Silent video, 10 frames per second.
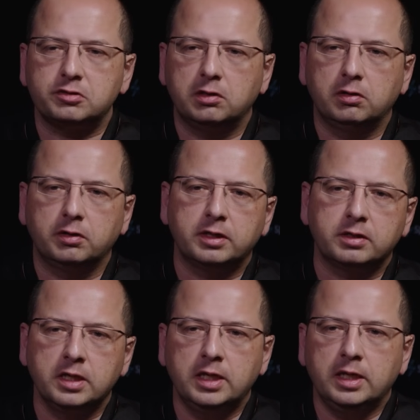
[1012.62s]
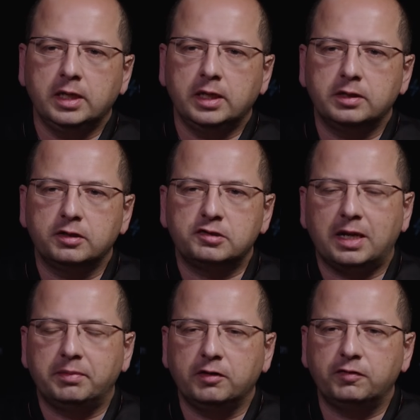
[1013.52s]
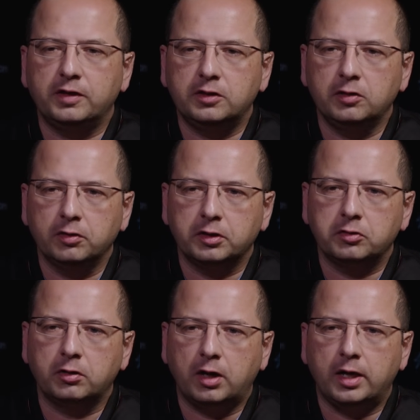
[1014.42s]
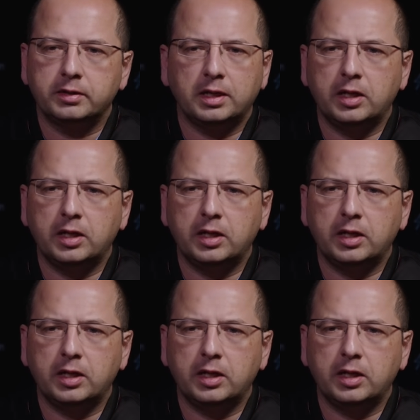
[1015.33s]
so you look at in the Islamic faith, you look at Quran,